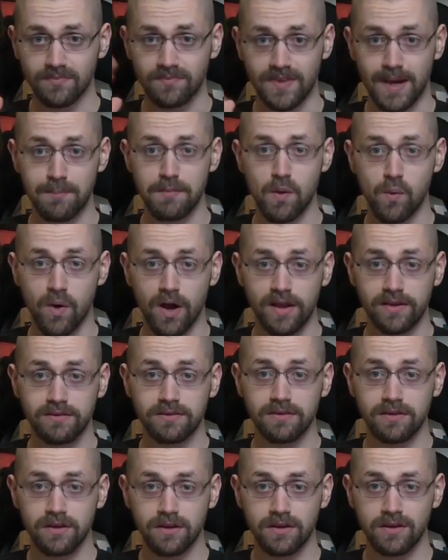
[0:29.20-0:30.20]
Number
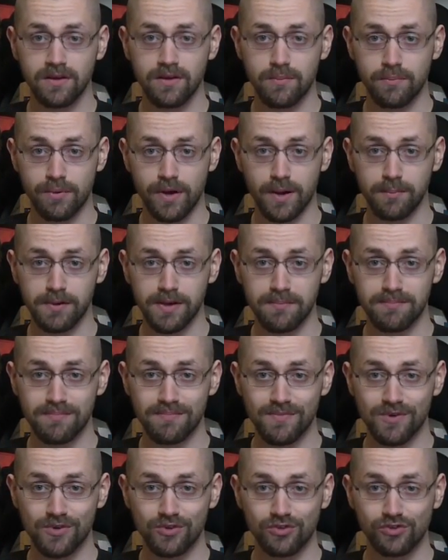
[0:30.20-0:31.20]
one problem,
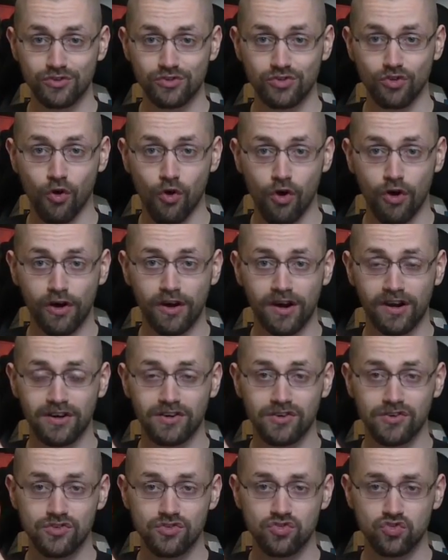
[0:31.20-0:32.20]
sore
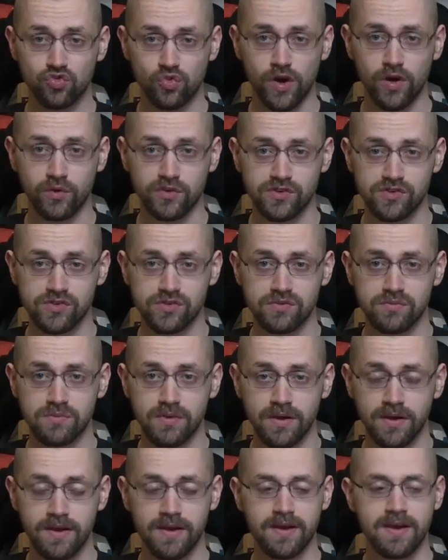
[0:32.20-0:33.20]
throats.
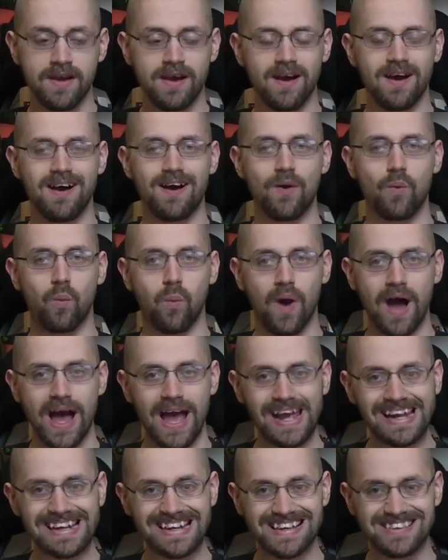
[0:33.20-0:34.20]

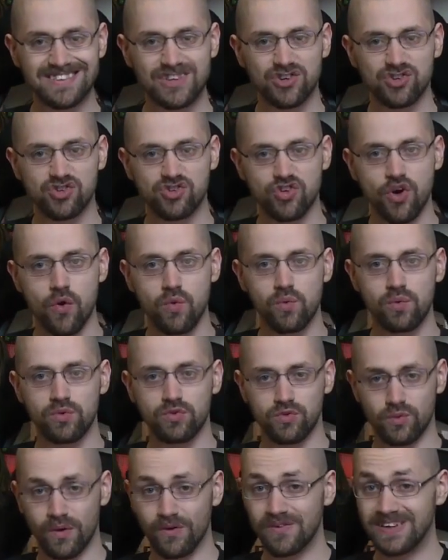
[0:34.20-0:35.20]
Why does your
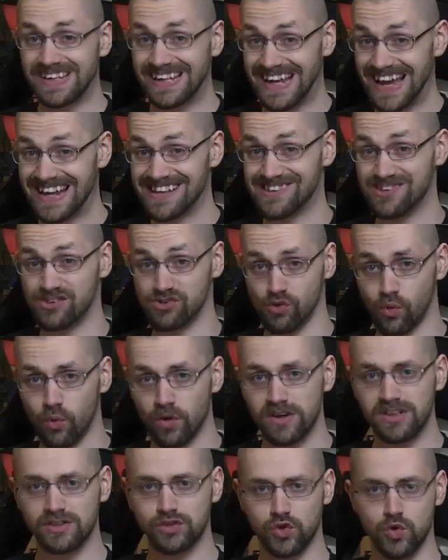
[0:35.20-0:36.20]
throat get
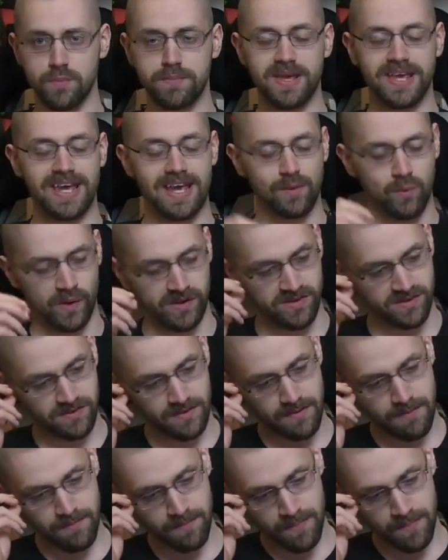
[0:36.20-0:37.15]
sore to begin with?